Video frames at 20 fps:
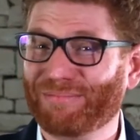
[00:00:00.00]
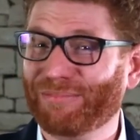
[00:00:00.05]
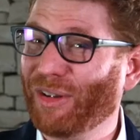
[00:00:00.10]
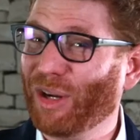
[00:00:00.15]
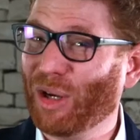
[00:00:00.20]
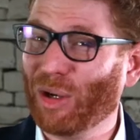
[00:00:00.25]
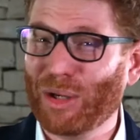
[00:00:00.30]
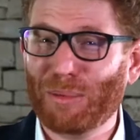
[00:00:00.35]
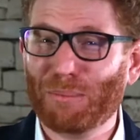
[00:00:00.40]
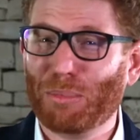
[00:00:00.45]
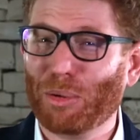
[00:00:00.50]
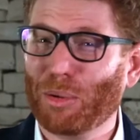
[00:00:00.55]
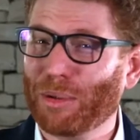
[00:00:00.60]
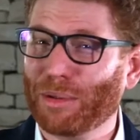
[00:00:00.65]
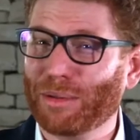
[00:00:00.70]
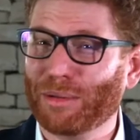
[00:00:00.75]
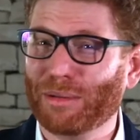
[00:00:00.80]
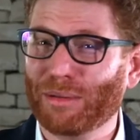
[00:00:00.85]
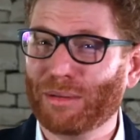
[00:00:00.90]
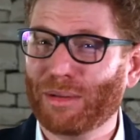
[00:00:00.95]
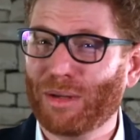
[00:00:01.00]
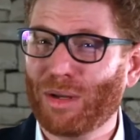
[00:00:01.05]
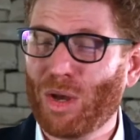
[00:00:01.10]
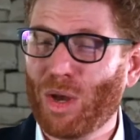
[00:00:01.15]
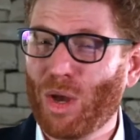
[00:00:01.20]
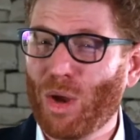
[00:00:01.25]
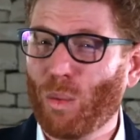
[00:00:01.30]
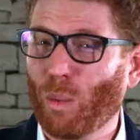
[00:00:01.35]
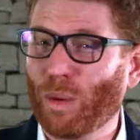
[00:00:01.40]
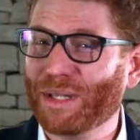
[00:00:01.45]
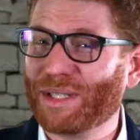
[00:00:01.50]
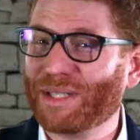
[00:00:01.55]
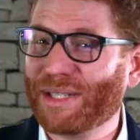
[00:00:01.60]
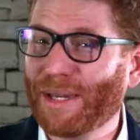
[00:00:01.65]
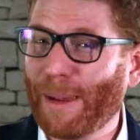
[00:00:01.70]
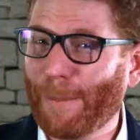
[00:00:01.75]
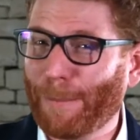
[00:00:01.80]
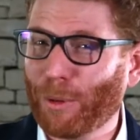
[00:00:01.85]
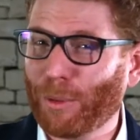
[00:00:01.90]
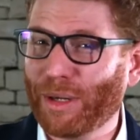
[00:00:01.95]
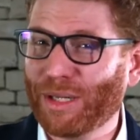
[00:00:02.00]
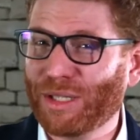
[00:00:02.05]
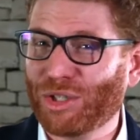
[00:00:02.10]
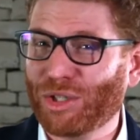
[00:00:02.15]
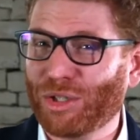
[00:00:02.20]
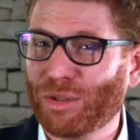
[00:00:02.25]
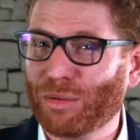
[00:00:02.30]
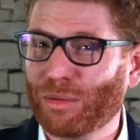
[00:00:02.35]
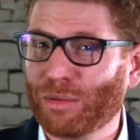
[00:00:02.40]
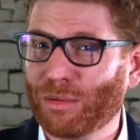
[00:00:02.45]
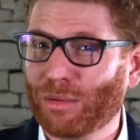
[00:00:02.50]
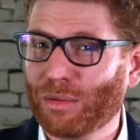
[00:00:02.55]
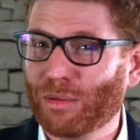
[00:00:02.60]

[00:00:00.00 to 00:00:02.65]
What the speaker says: Very important. What separates you?